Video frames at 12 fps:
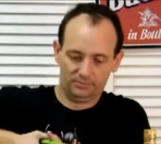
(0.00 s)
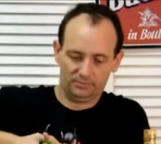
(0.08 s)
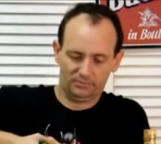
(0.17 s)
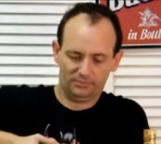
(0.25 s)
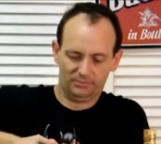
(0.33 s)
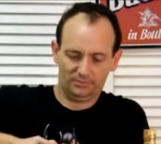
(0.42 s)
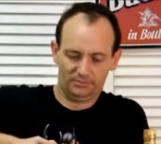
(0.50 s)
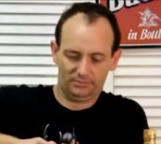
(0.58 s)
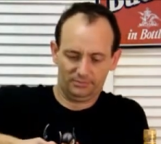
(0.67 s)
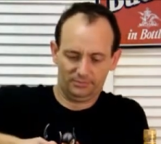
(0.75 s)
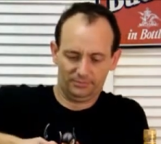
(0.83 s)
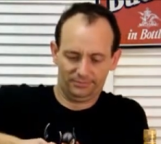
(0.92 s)

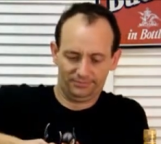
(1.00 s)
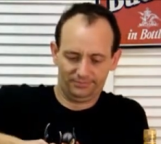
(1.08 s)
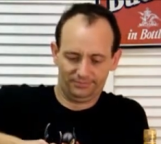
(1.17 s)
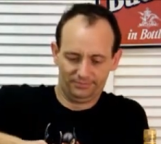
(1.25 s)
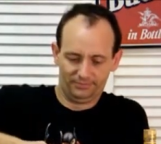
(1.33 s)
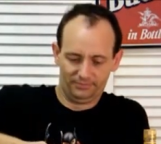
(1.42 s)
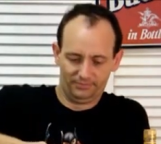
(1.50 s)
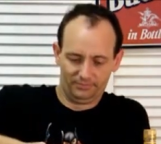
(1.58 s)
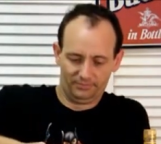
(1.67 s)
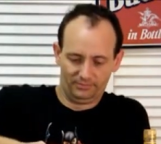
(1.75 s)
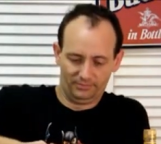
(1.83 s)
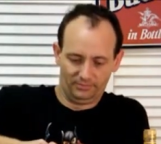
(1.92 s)

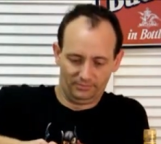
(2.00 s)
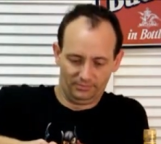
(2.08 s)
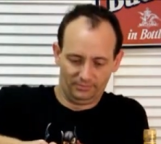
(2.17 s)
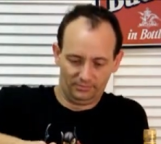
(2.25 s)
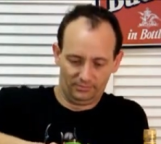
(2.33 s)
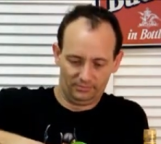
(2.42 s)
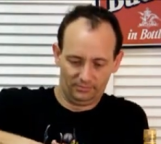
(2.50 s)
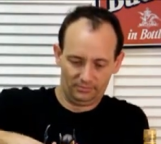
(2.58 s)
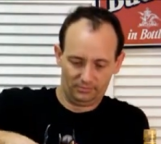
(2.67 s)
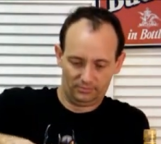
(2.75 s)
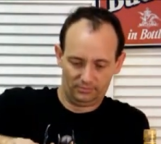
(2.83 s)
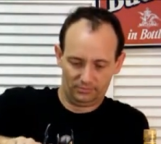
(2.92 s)

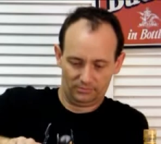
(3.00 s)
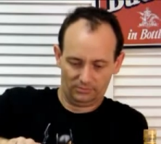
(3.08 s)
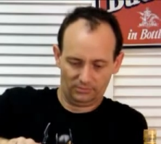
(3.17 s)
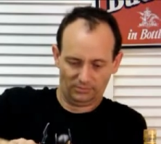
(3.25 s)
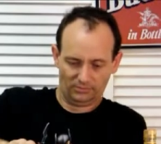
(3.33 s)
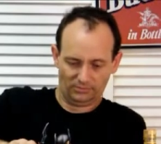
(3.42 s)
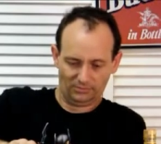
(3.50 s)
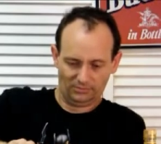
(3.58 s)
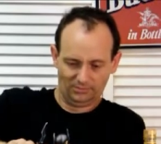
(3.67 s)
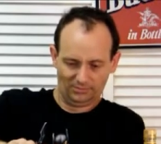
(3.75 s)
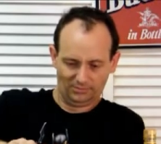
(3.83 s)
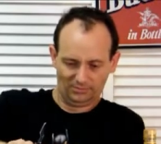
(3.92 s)

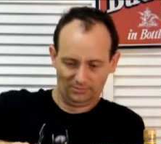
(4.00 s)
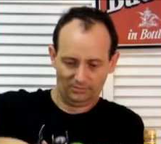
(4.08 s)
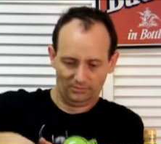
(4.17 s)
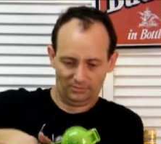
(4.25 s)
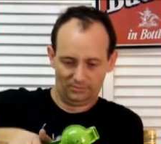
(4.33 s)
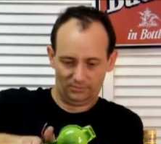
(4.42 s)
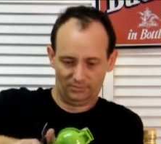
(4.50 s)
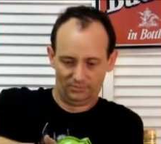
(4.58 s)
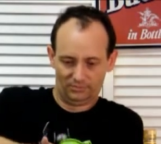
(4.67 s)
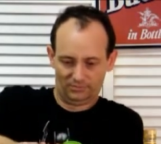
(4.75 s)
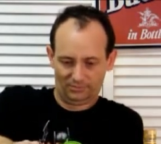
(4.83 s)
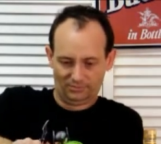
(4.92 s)

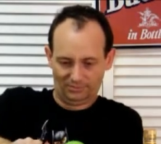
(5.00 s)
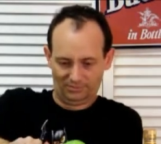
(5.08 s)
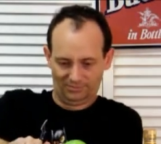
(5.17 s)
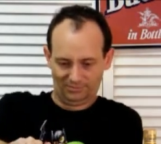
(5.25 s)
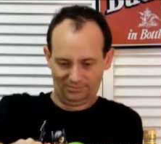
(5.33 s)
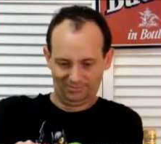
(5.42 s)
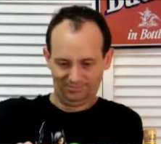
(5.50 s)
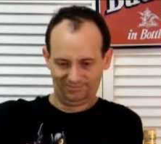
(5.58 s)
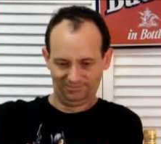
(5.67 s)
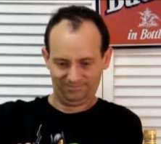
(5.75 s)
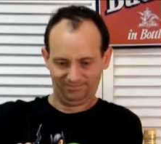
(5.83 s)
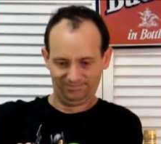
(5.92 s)

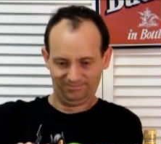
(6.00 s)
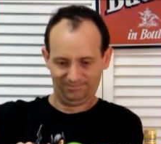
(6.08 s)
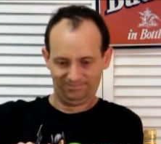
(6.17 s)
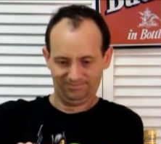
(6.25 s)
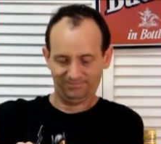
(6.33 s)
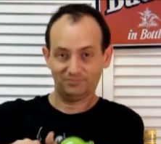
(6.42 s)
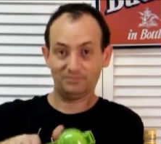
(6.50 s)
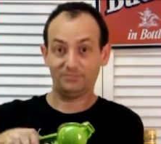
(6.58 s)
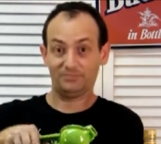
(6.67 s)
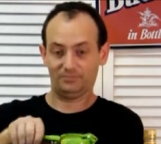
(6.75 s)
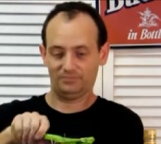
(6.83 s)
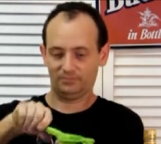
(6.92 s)

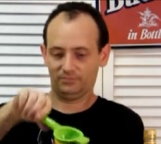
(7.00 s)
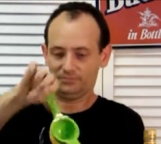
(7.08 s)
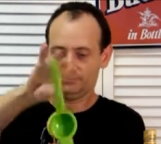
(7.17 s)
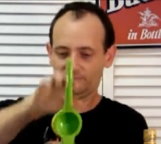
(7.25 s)
Nobody speaks.